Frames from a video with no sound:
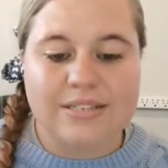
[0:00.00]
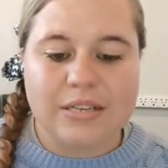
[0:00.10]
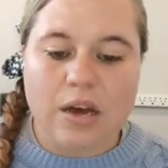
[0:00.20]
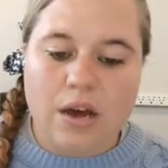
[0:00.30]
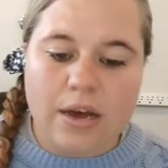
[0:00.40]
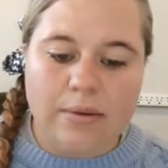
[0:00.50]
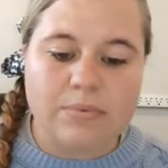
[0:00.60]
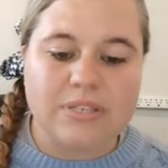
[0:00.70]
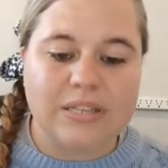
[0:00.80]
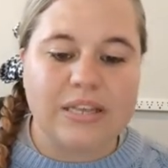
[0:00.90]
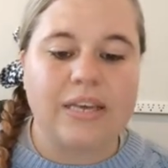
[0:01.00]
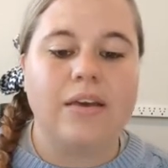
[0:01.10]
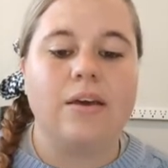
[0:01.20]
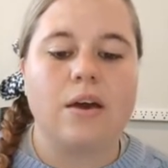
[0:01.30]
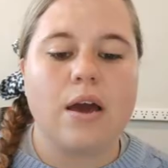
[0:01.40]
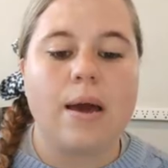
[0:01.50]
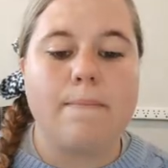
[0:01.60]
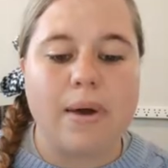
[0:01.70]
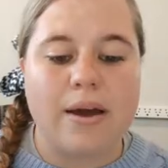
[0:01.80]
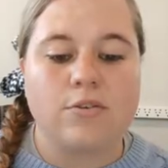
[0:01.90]
times the
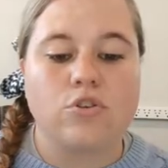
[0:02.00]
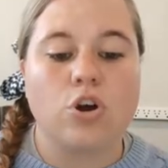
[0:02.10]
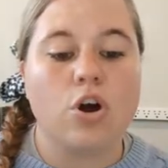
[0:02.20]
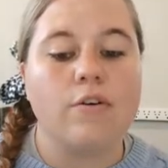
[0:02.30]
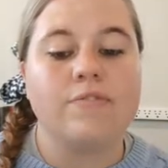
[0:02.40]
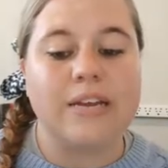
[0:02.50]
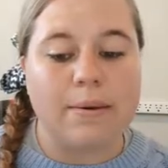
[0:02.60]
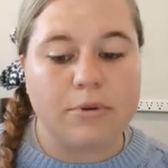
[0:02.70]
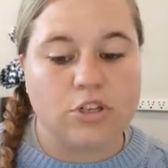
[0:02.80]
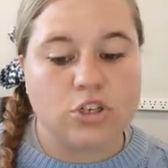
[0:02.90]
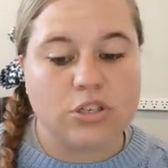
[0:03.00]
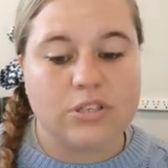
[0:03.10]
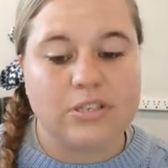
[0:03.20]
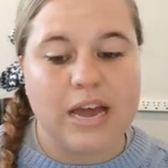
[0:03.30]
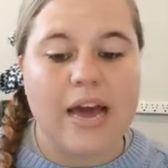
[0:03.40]
amount of damages